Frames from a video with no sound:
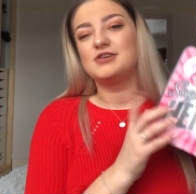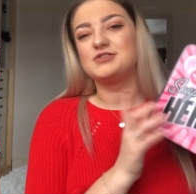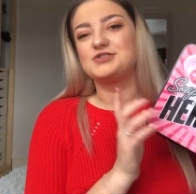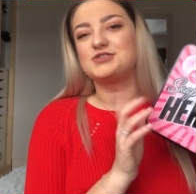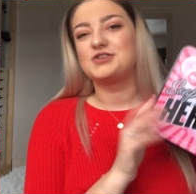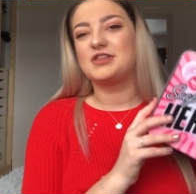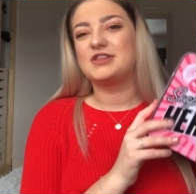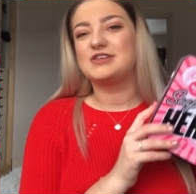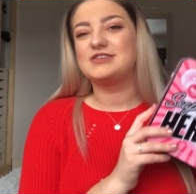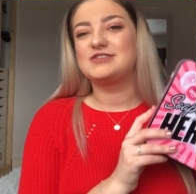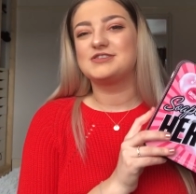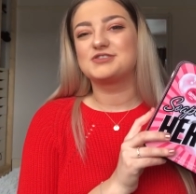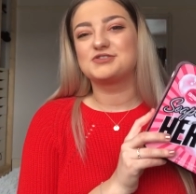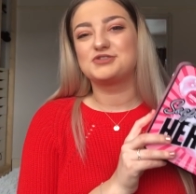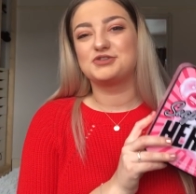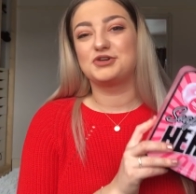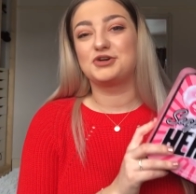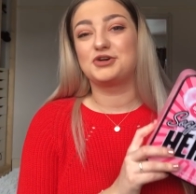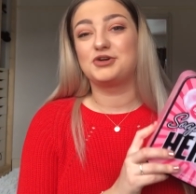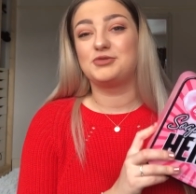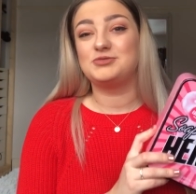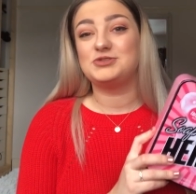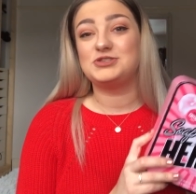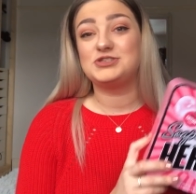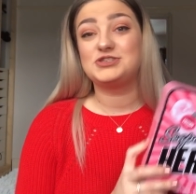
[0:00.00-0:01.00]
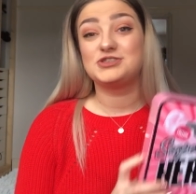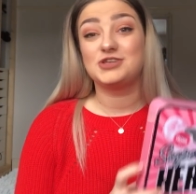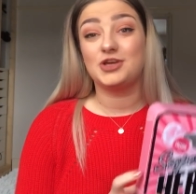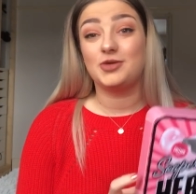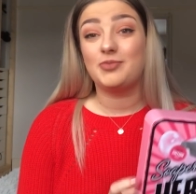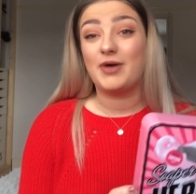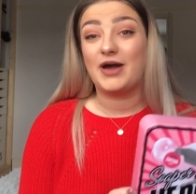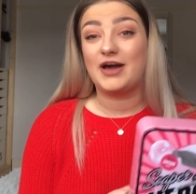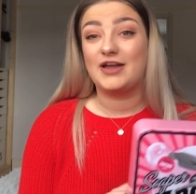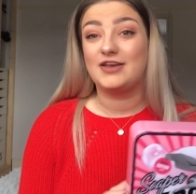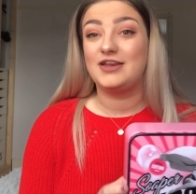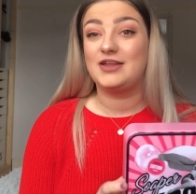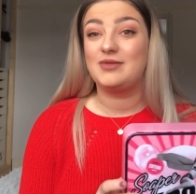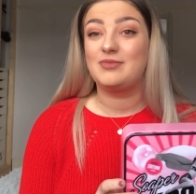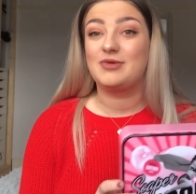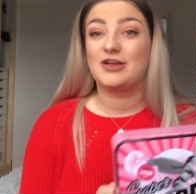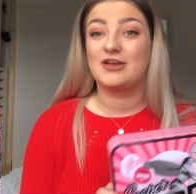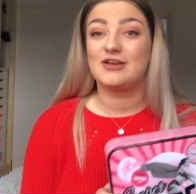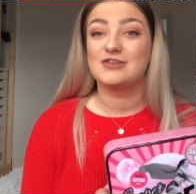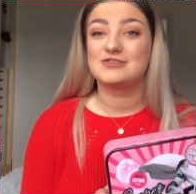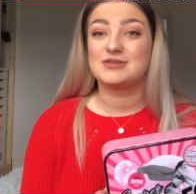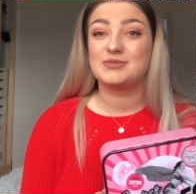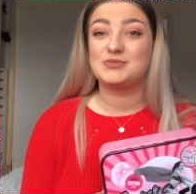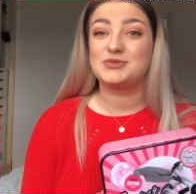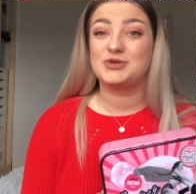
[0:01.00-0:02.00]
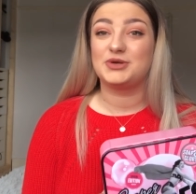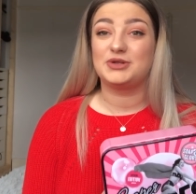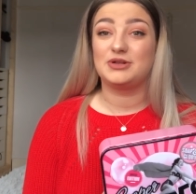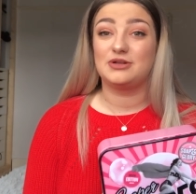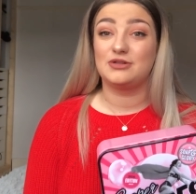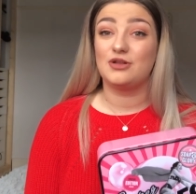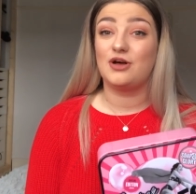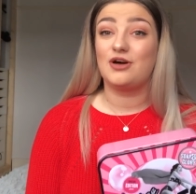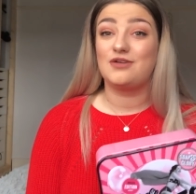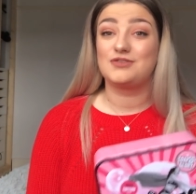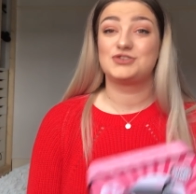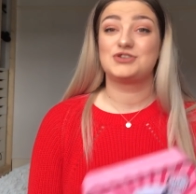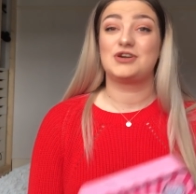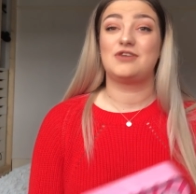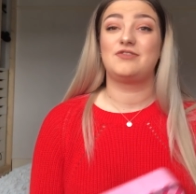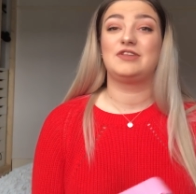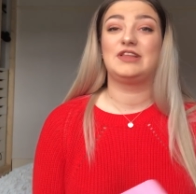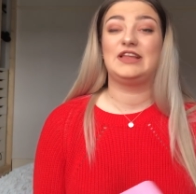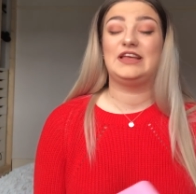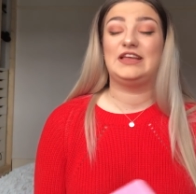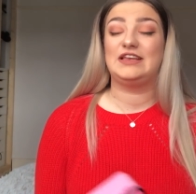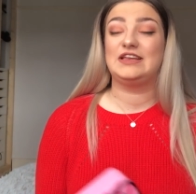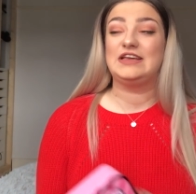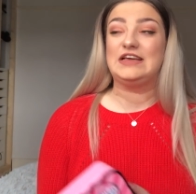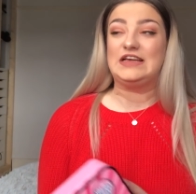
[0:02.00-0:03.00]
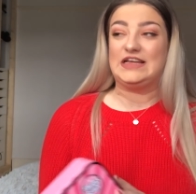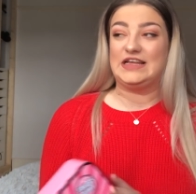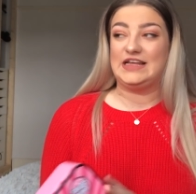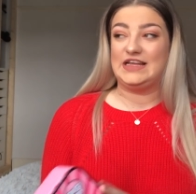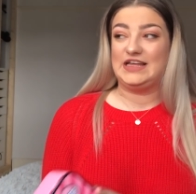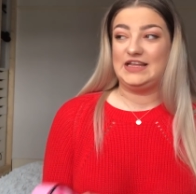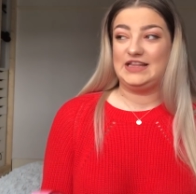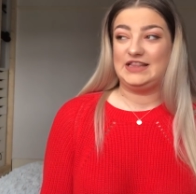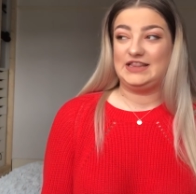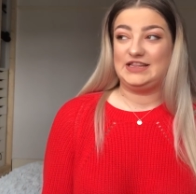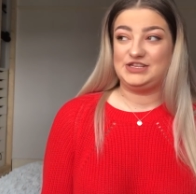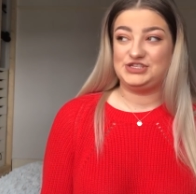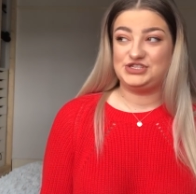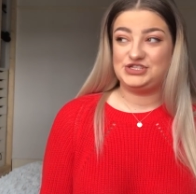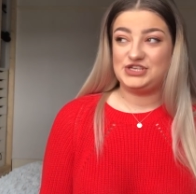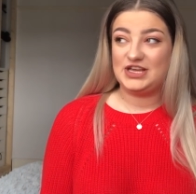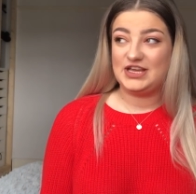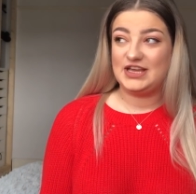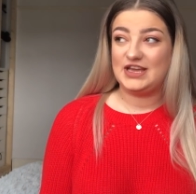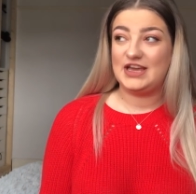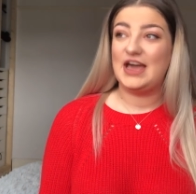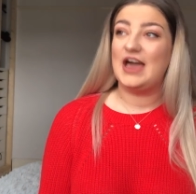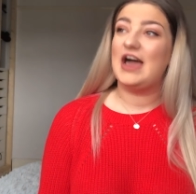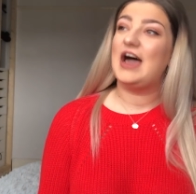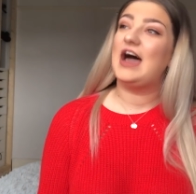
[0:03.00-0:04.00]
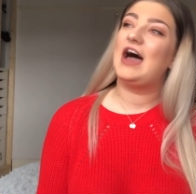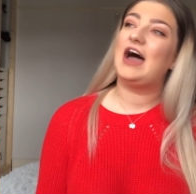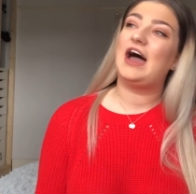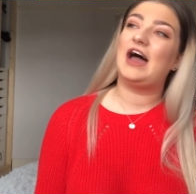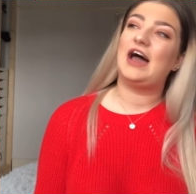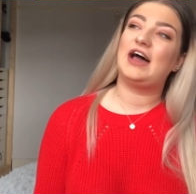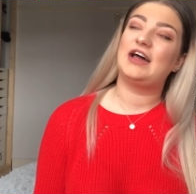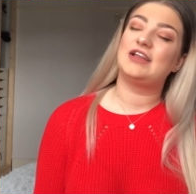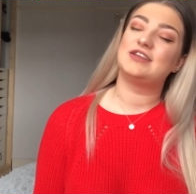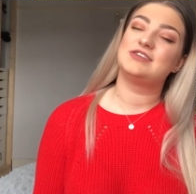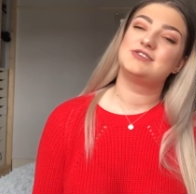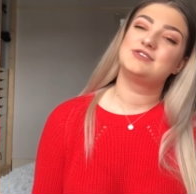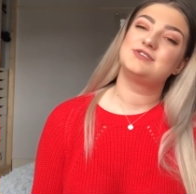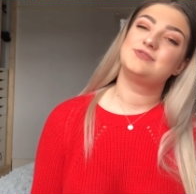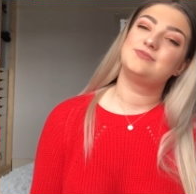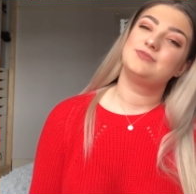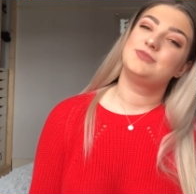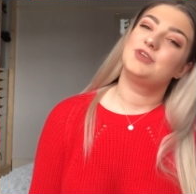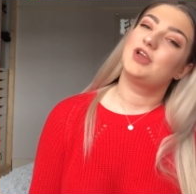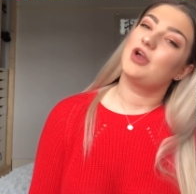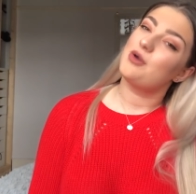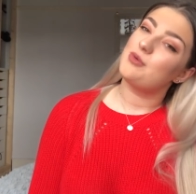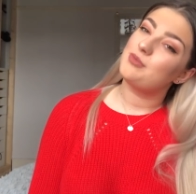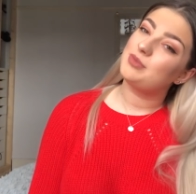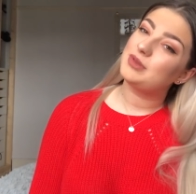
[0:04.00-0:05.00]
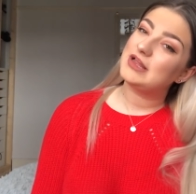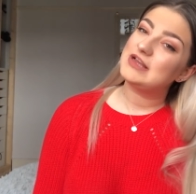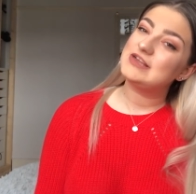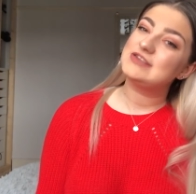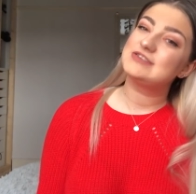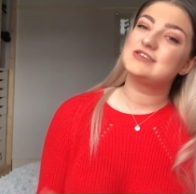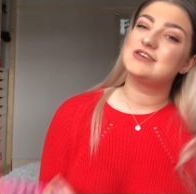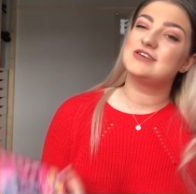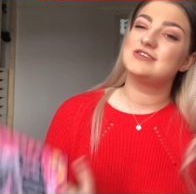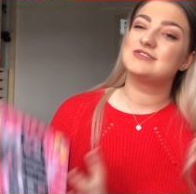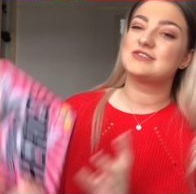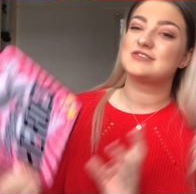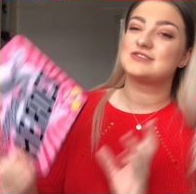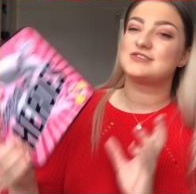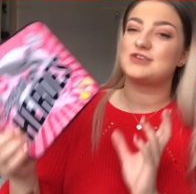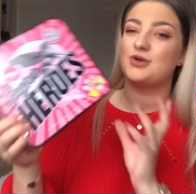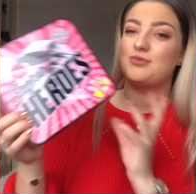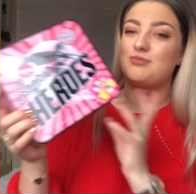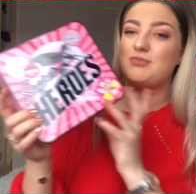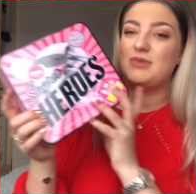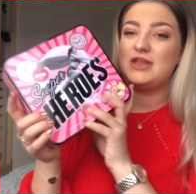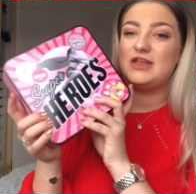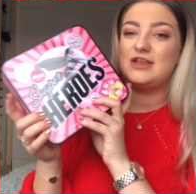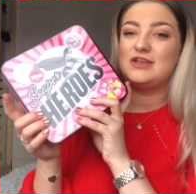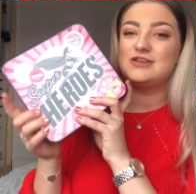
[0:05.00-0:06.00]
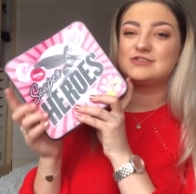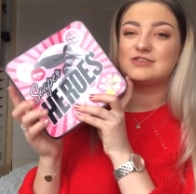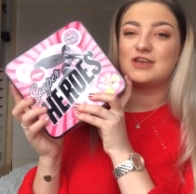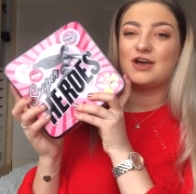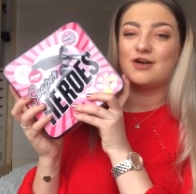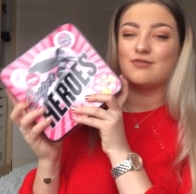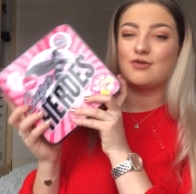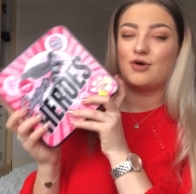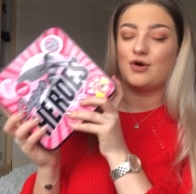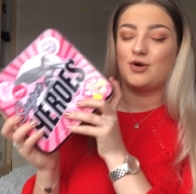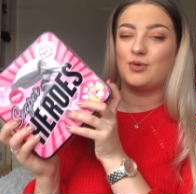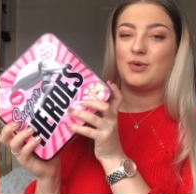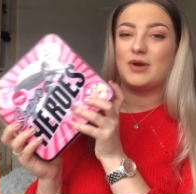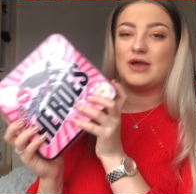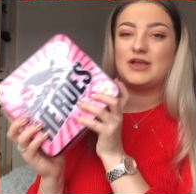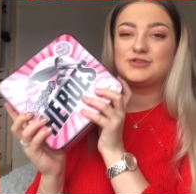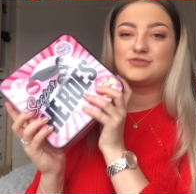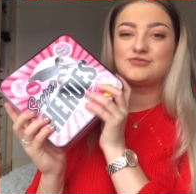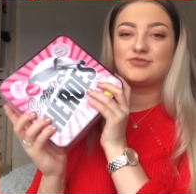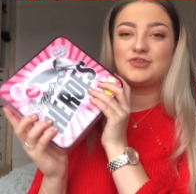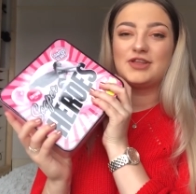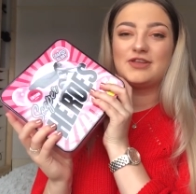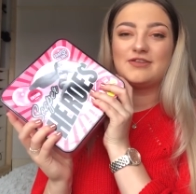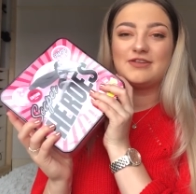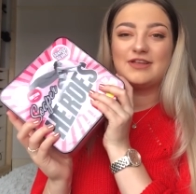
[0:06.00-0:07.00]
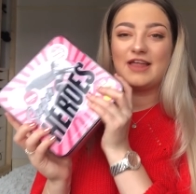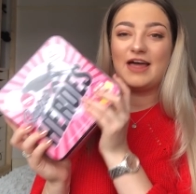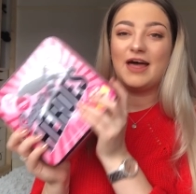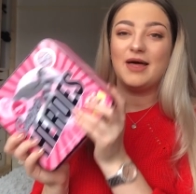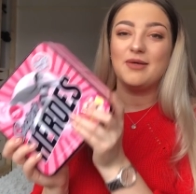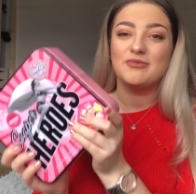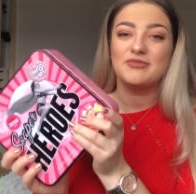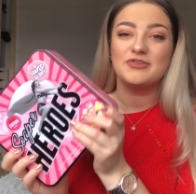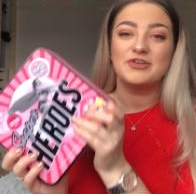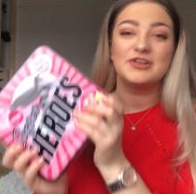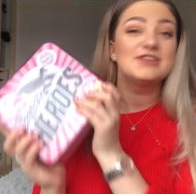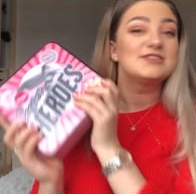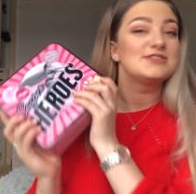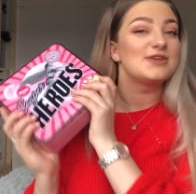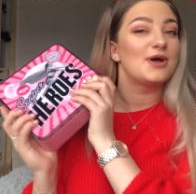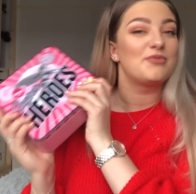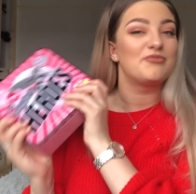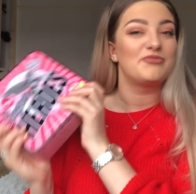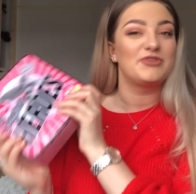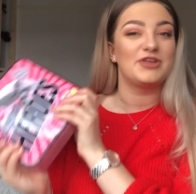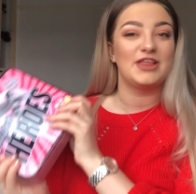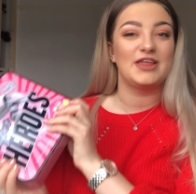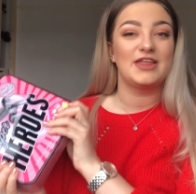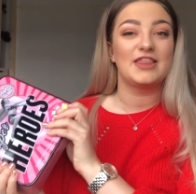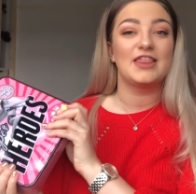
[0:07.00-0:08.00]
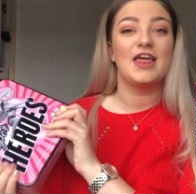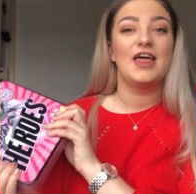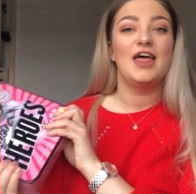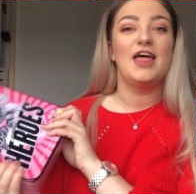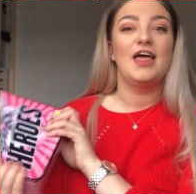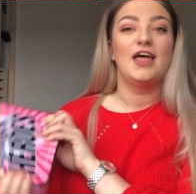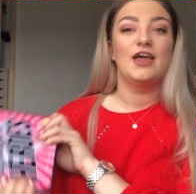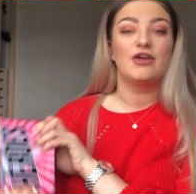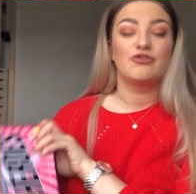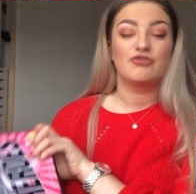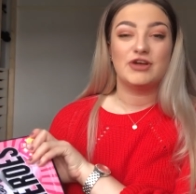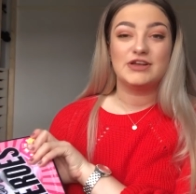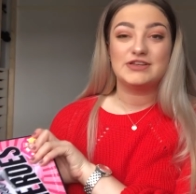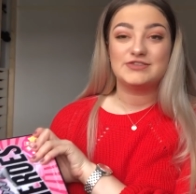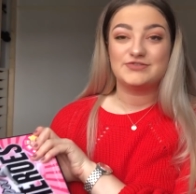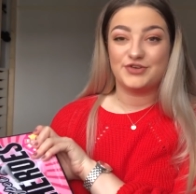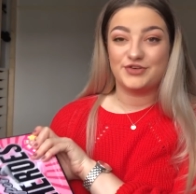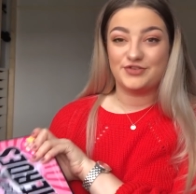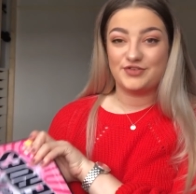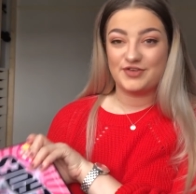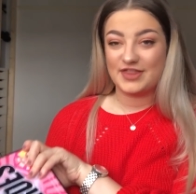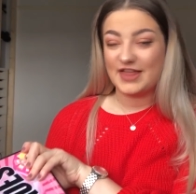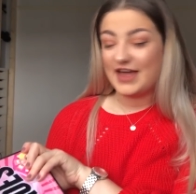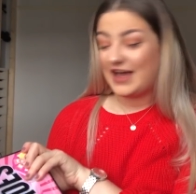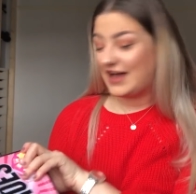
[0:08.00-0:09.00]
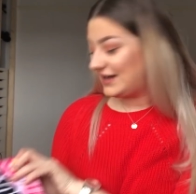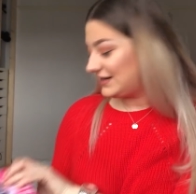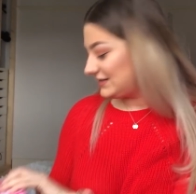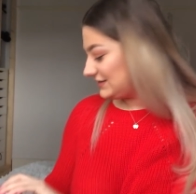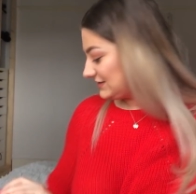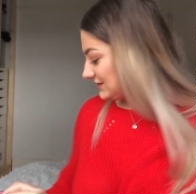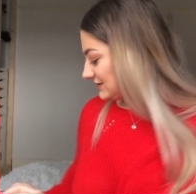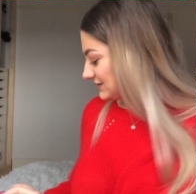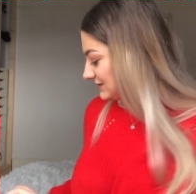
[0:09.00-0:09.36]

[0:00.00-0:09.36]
So this is gonna come in super handy because I'm doing a lot of traveling this year and going places, so minis are always really, really helpful, so I'm really grateful for that.